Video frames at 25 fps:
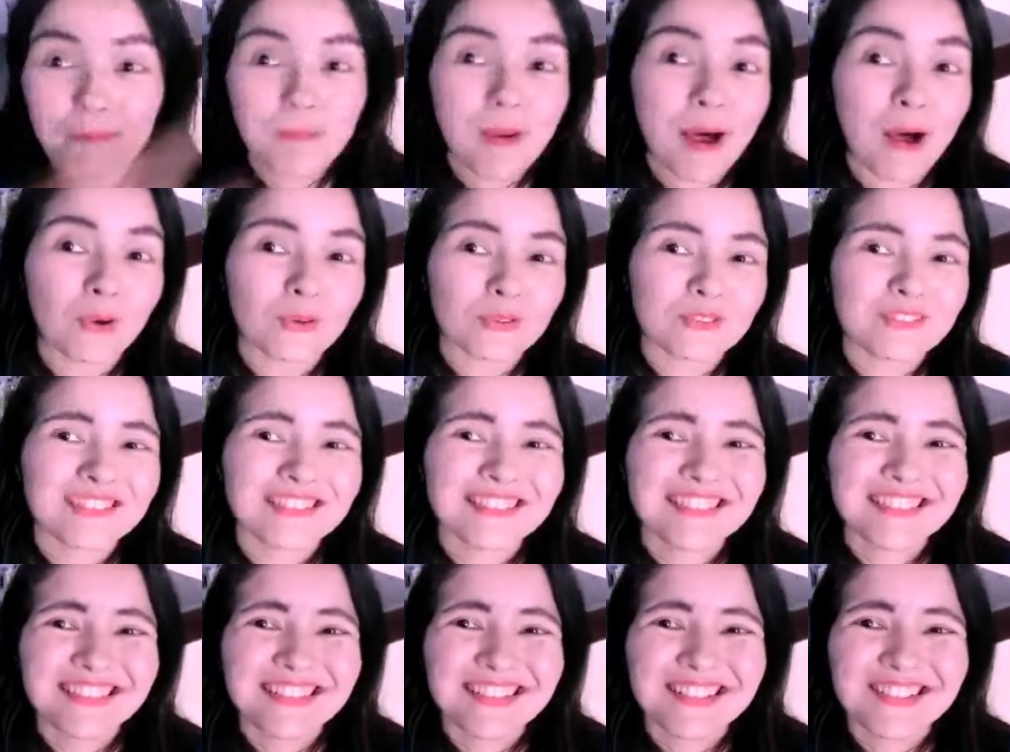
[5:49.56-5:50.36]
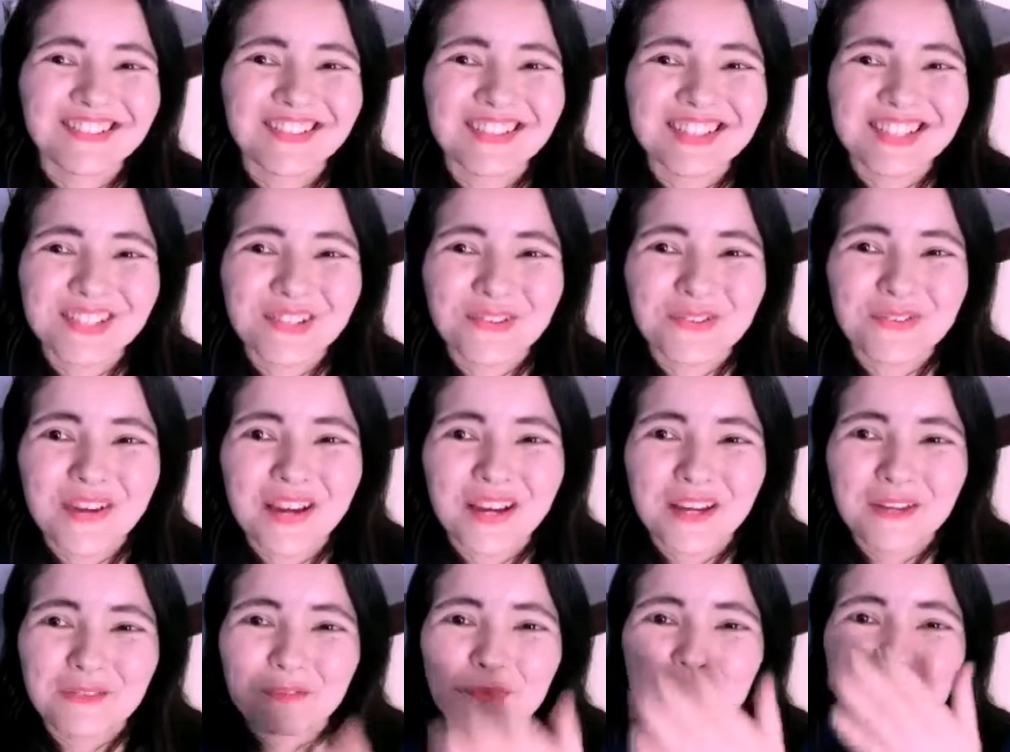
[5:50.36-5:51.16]
about question
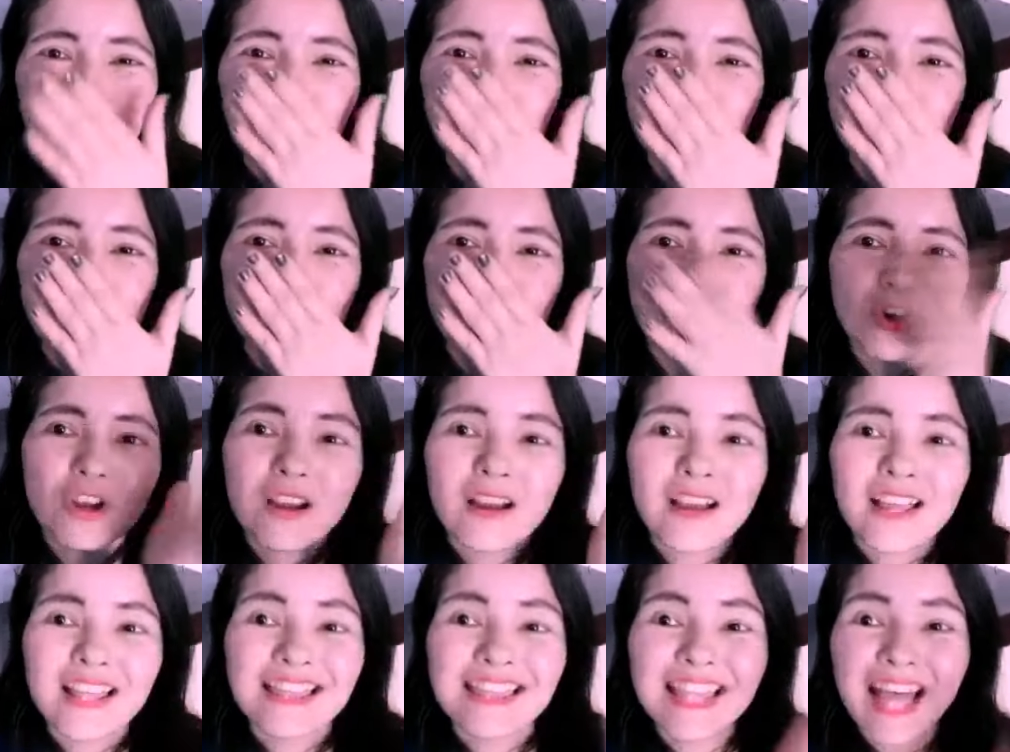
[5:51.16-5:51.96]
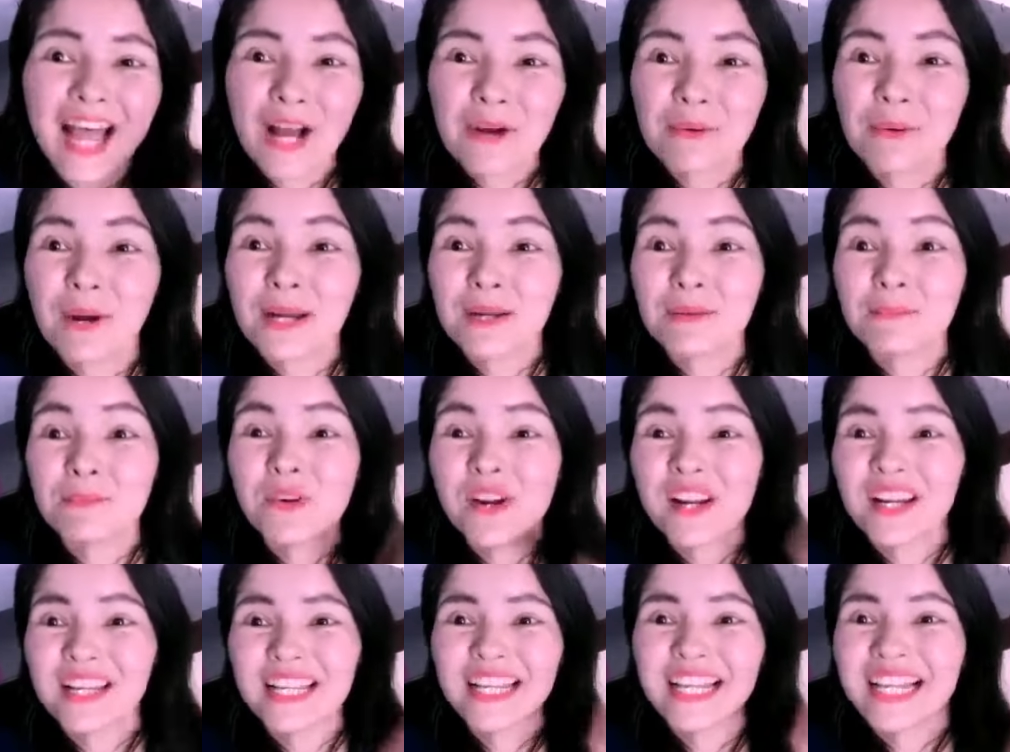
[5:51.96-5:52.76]
5. Now I'm
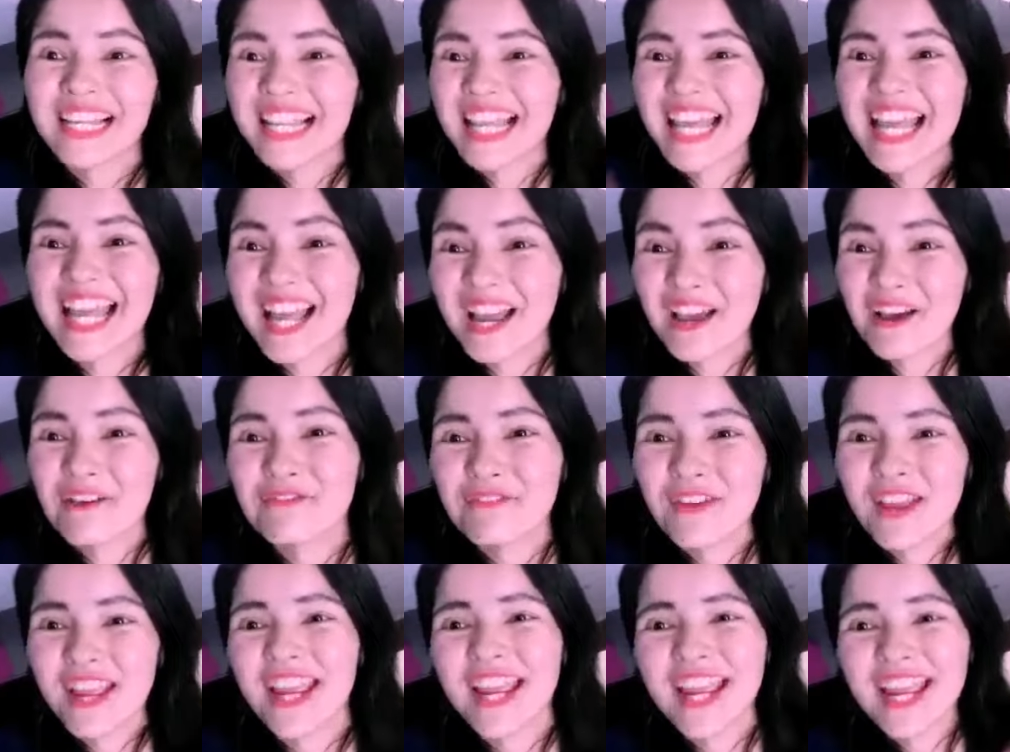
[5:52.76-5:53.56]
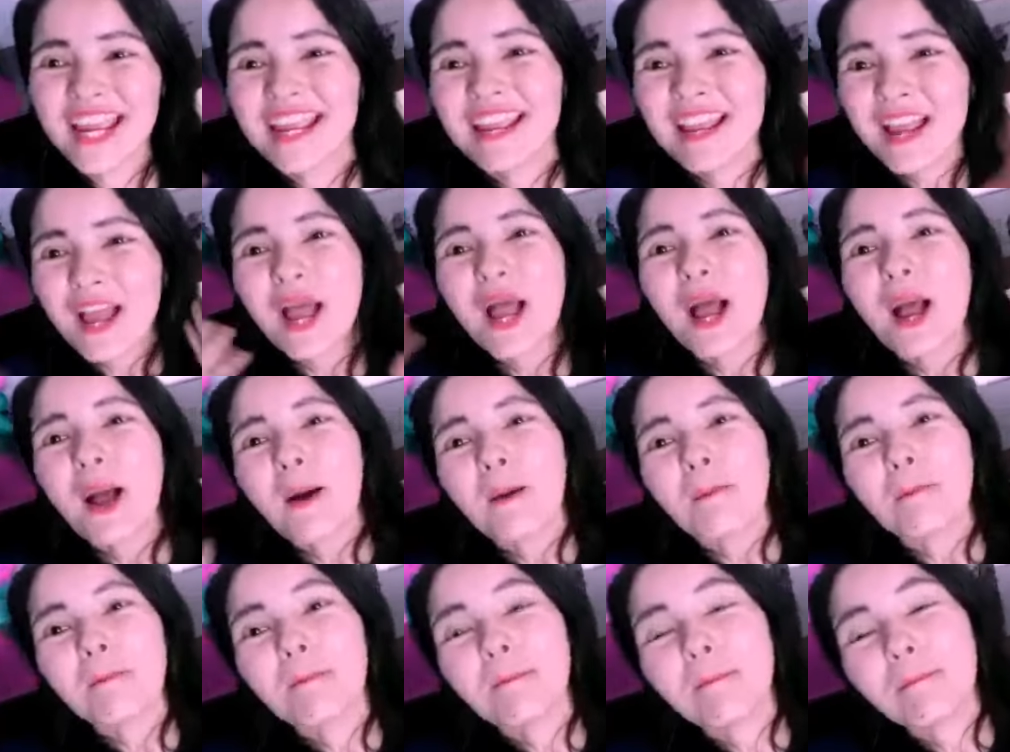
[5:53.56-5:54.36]
really leaving.
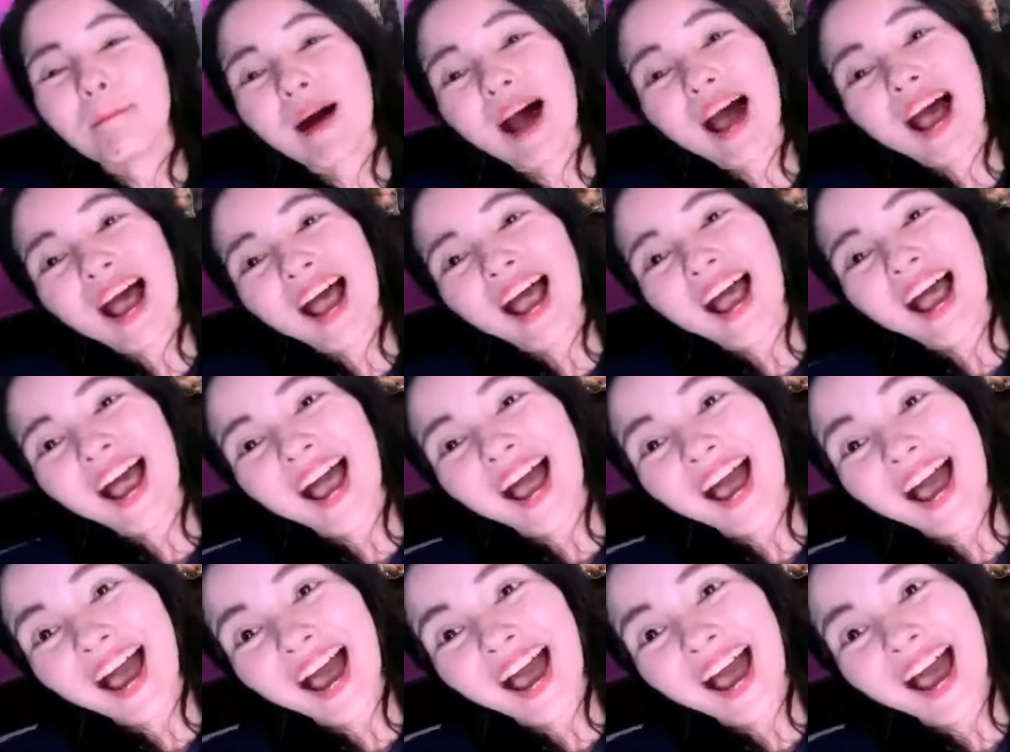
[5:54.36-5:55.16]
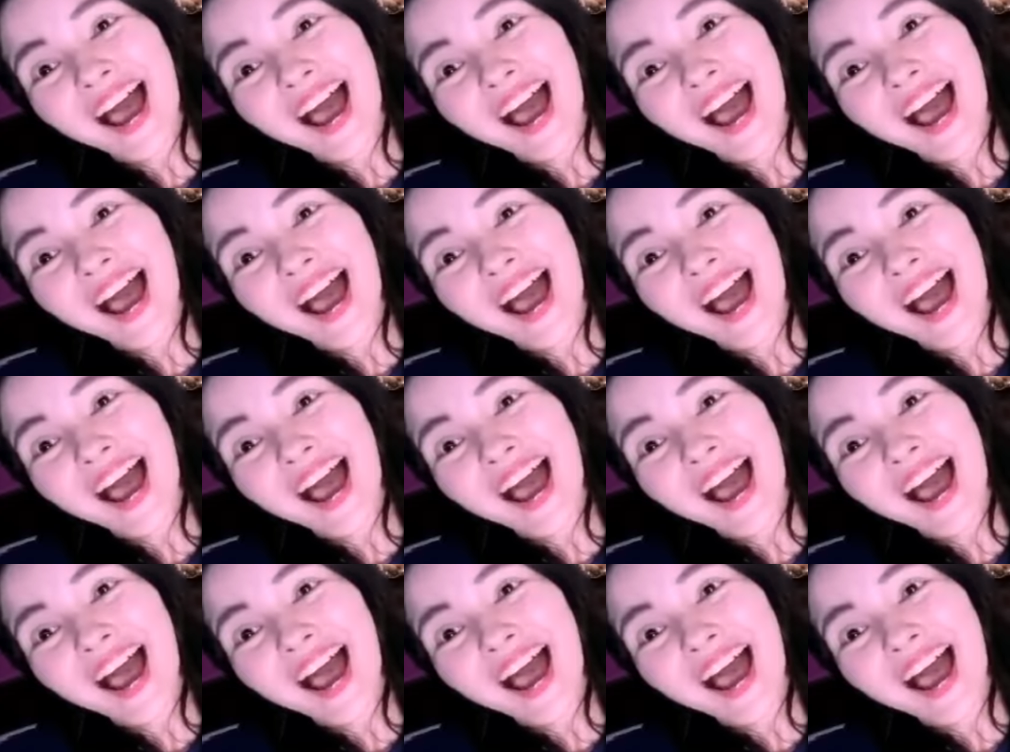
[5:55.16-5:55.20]
Bye.